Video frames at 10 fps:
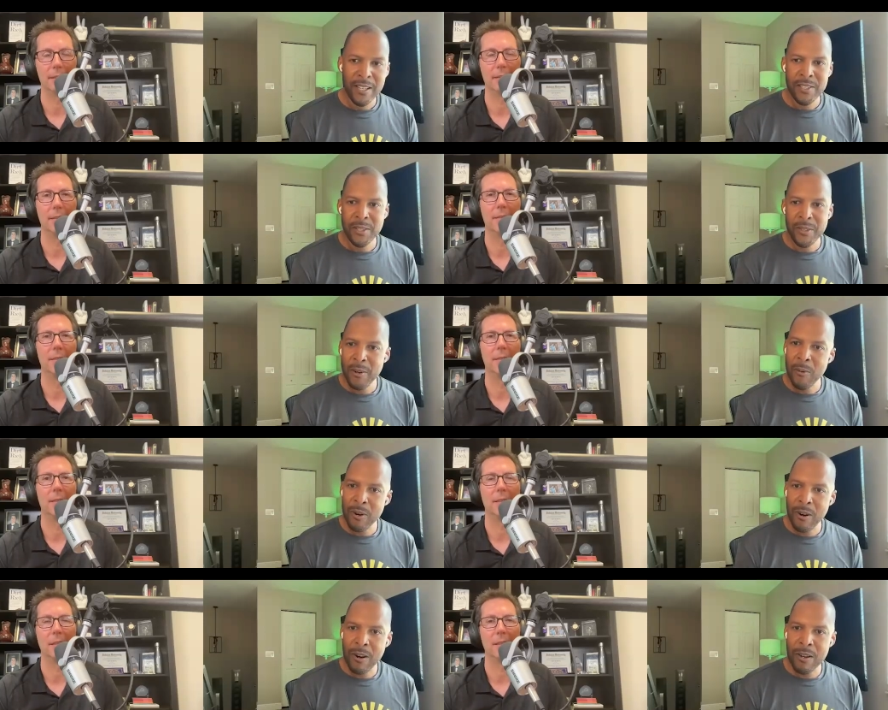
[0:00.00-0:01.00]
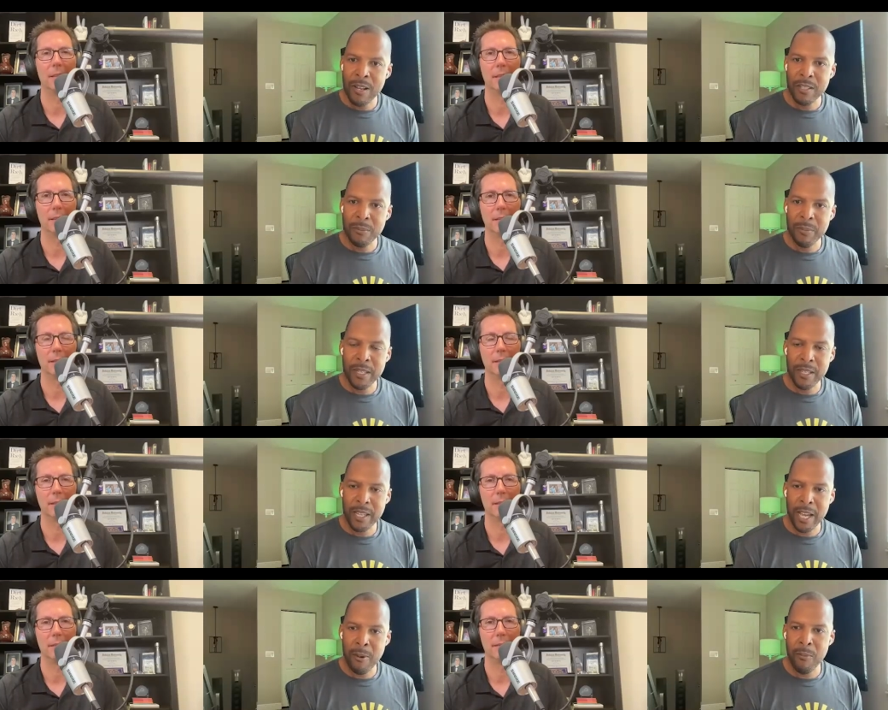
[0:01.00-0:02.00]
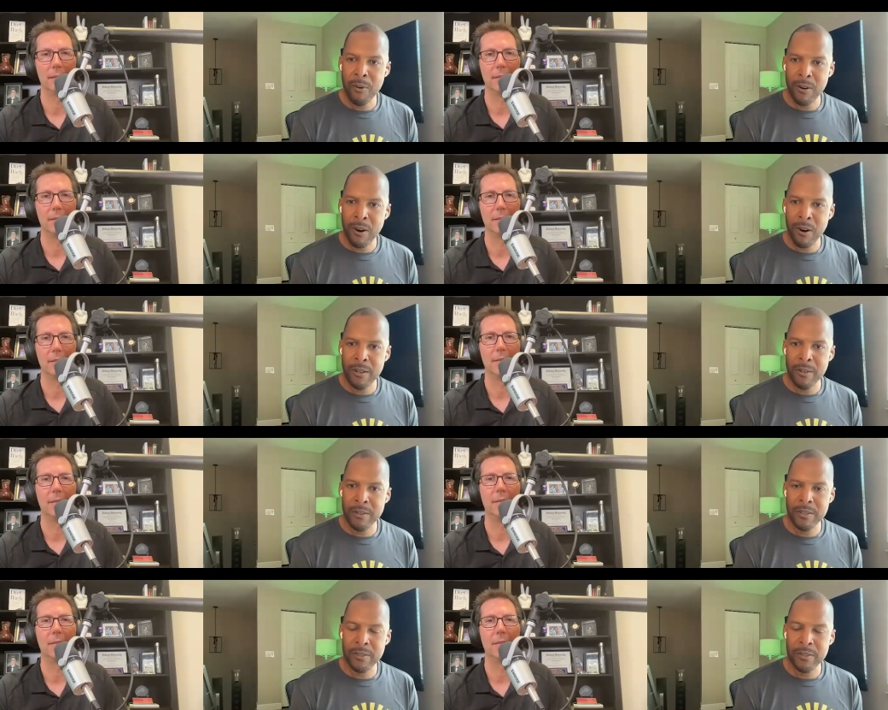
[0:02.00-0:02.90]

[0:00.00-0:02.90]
Speaker 1: So, you know, work hard not to be in the gap, work hard to